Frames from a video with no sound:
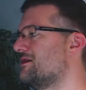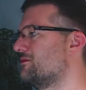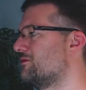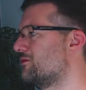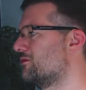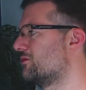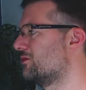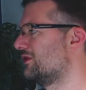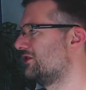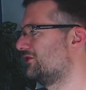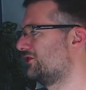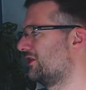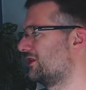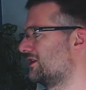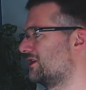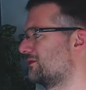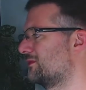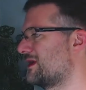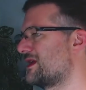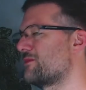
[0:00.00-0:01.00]
which are
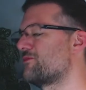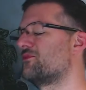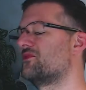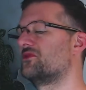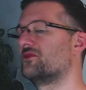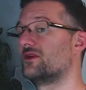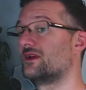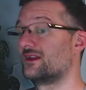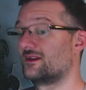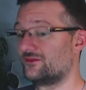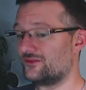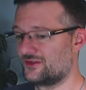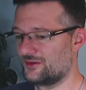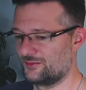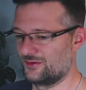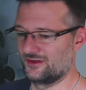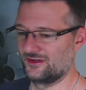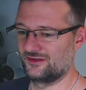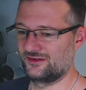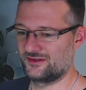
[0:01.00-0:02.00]
going to be brilliant, to be
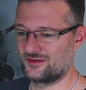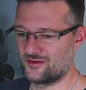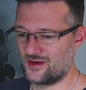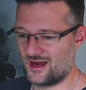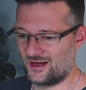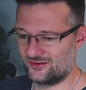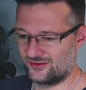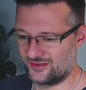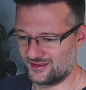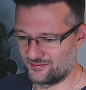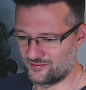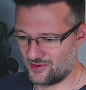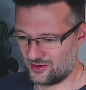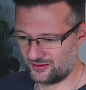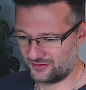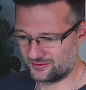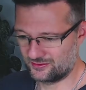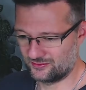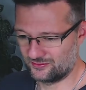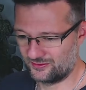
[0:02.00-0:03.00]
honest. So actually,
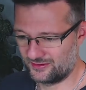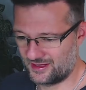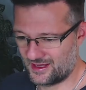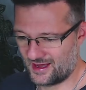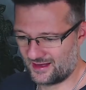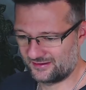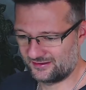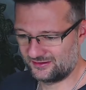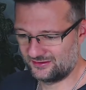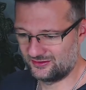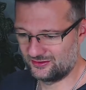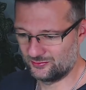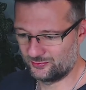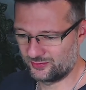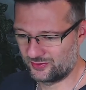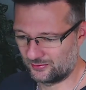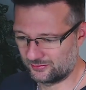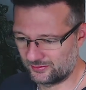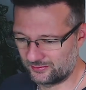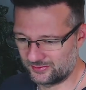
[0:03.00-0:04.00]
Michael, yes, you're
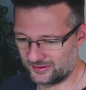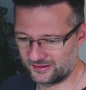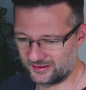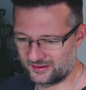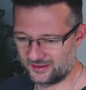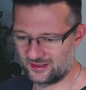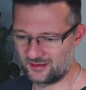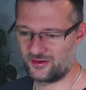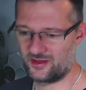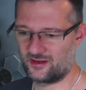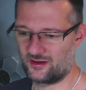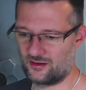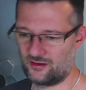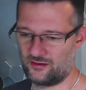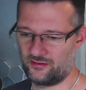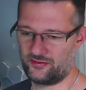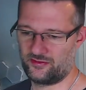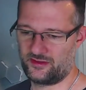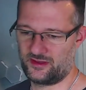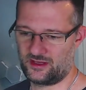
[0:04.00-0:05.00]
probably going to be
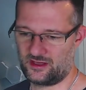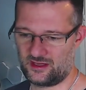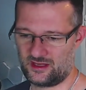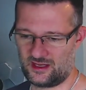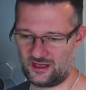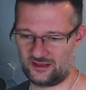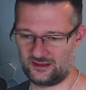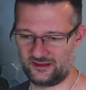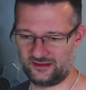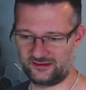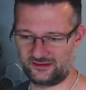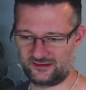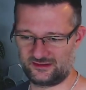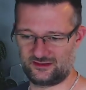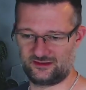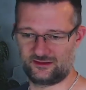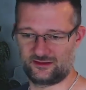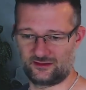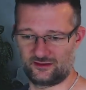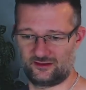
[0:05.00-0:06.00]
on the hit list in
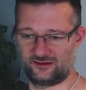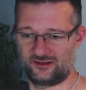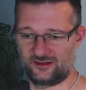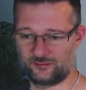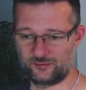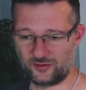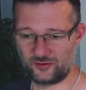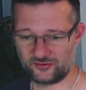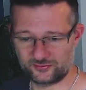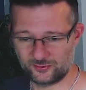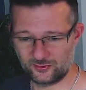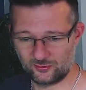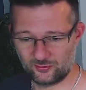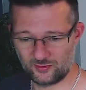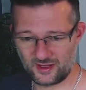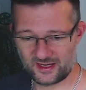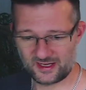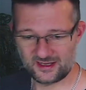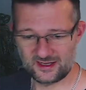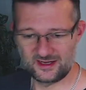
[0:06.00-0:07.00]
the nicest possible
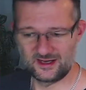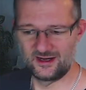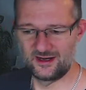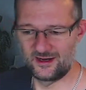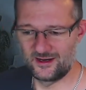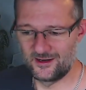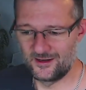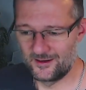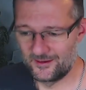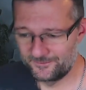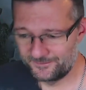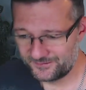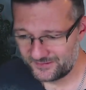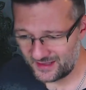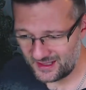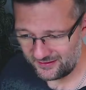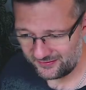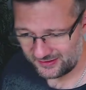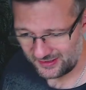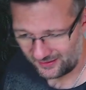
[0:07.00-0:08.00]
way.
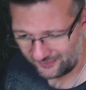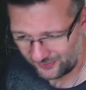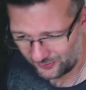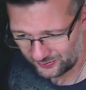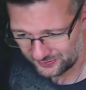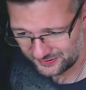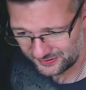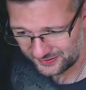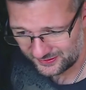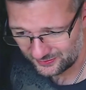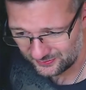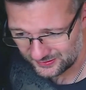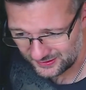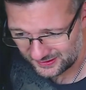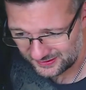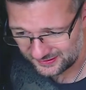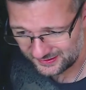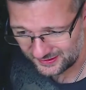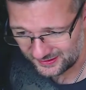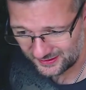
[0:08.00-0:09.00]
If anyone's still
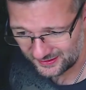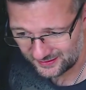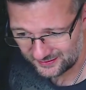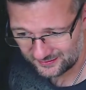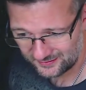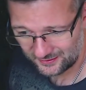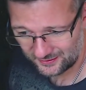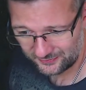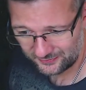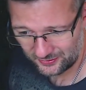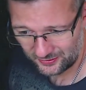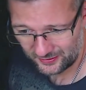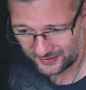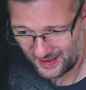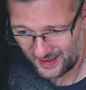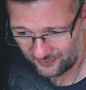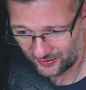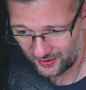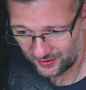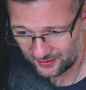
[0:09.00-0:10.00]
listening, I've got an error